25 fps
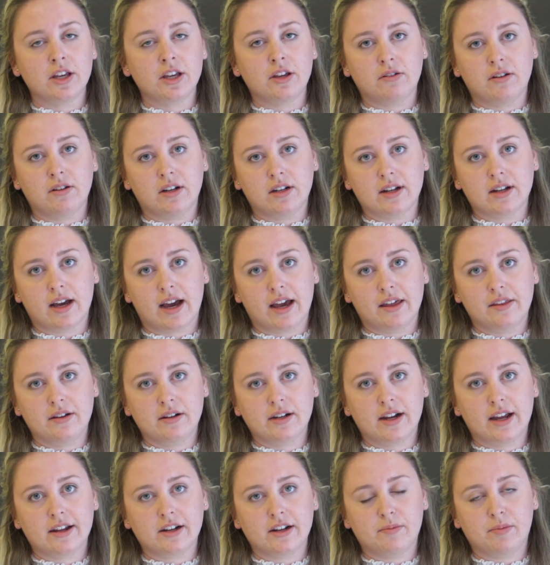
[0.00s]
You need to
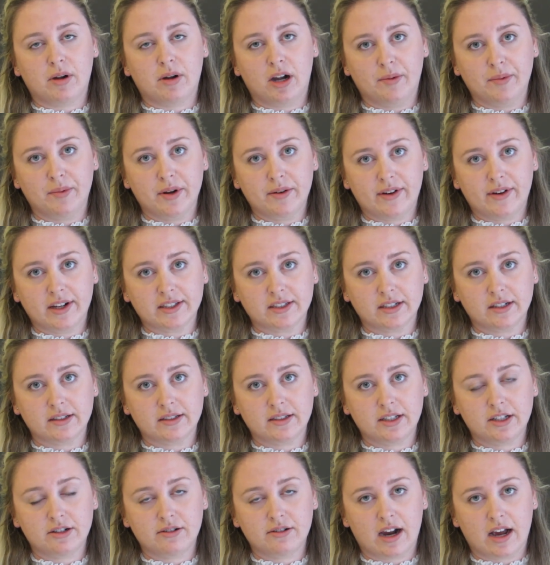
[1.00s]
either get your permanent
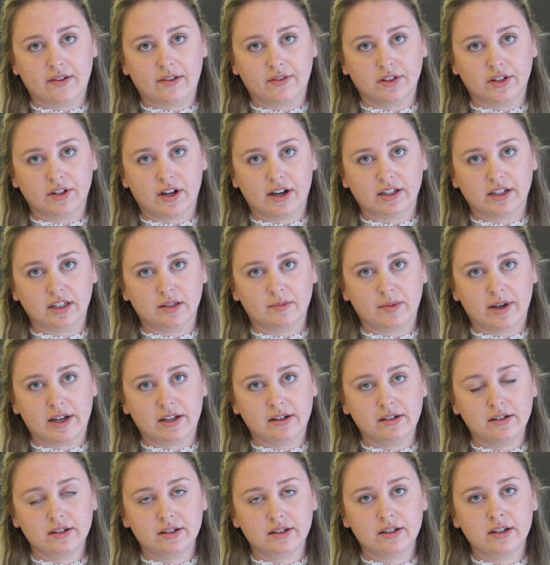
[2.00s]
residency travel
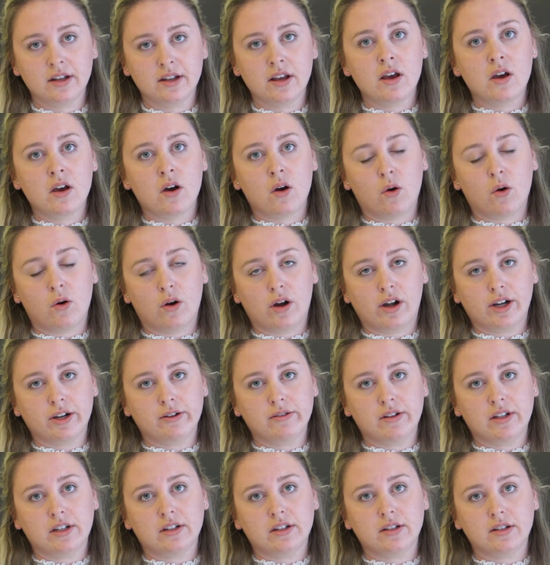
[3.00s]
document, or
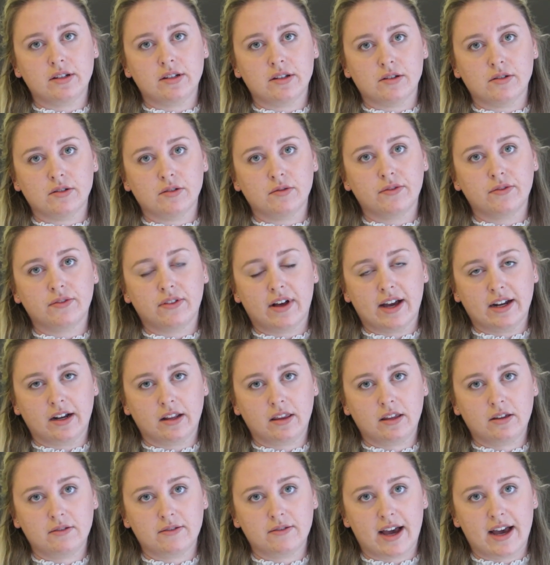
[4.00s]
you need to fly to
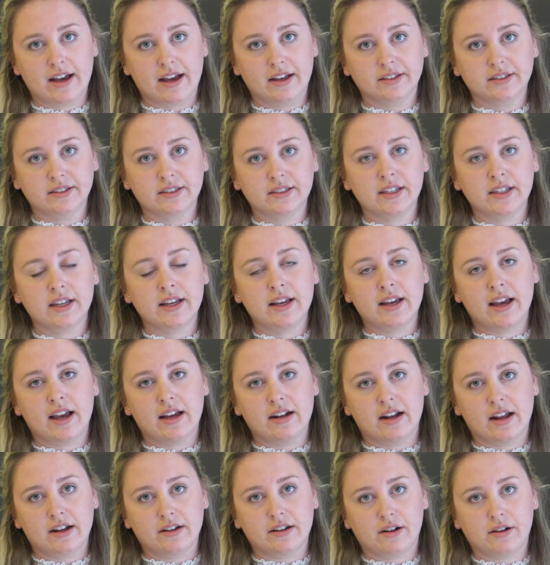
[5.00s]
the US
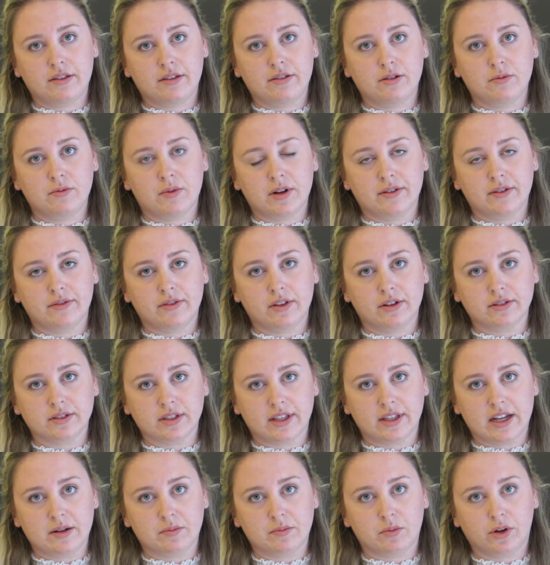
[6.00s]
and enter through one of those
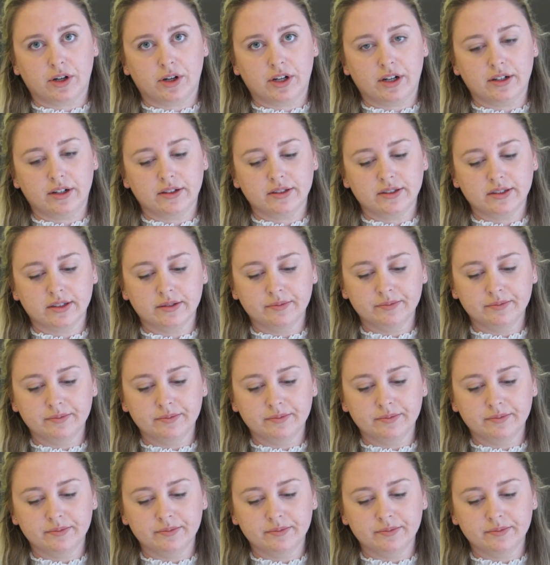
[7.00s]
land borders.